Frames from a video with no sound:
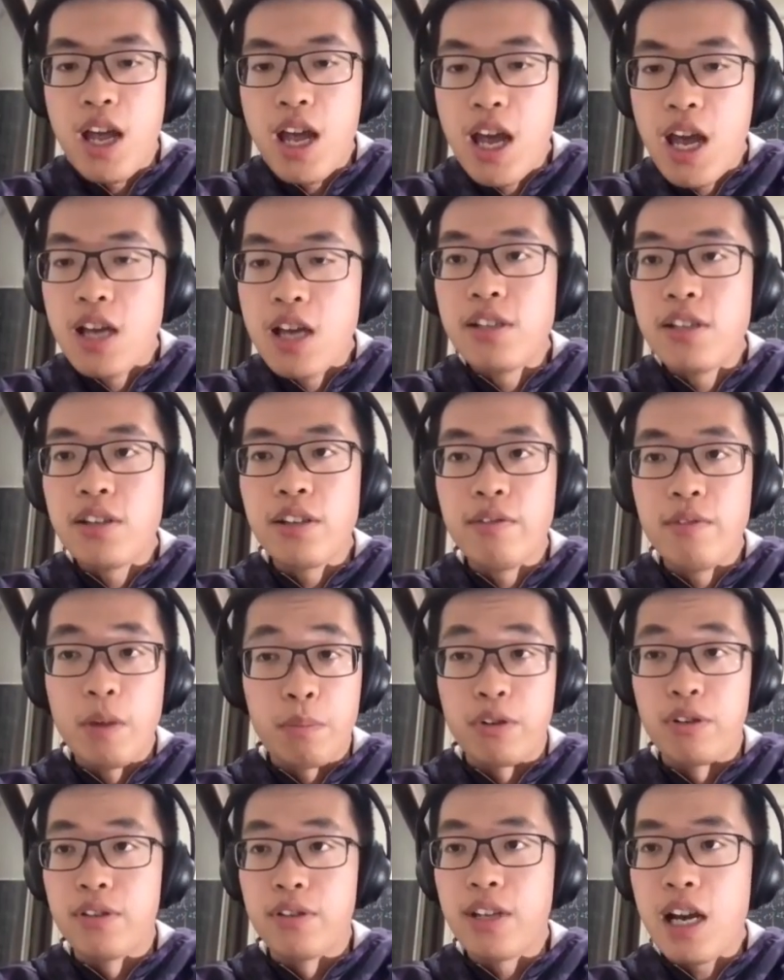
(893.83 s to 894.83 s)
end of the
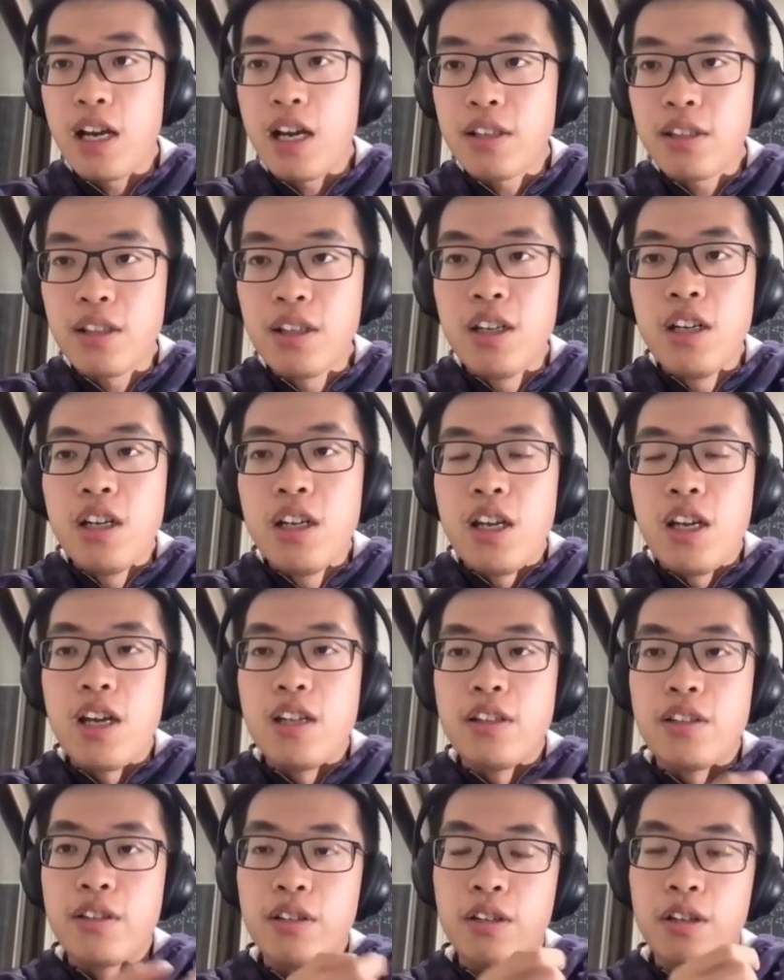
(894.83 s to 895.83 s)
process,
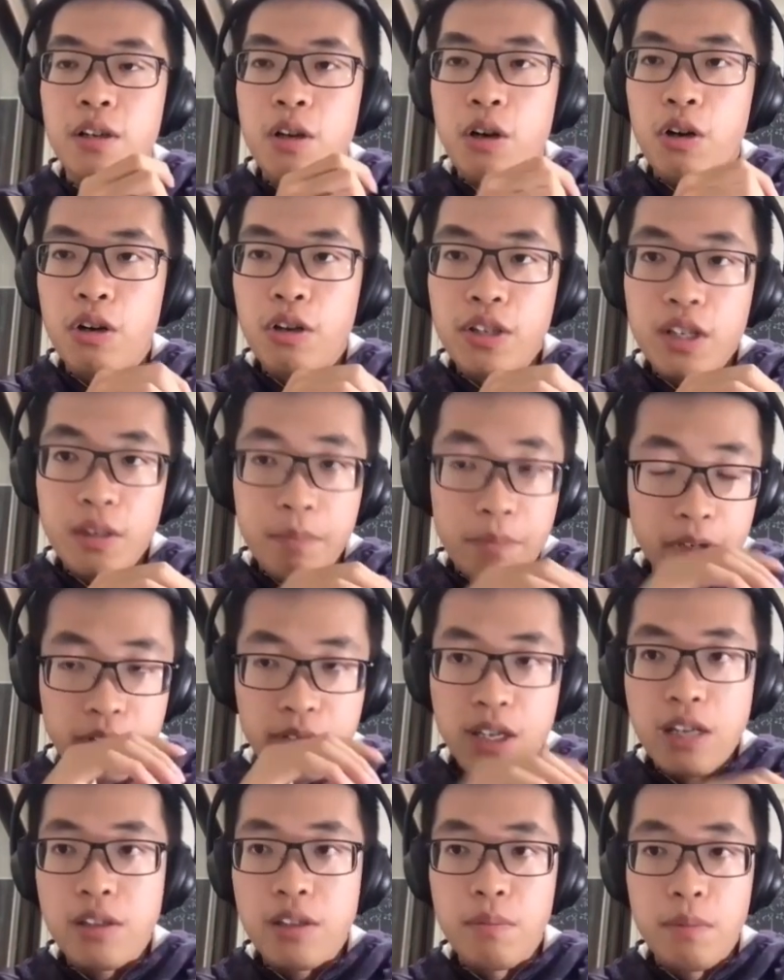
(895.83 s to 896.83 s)
and all the process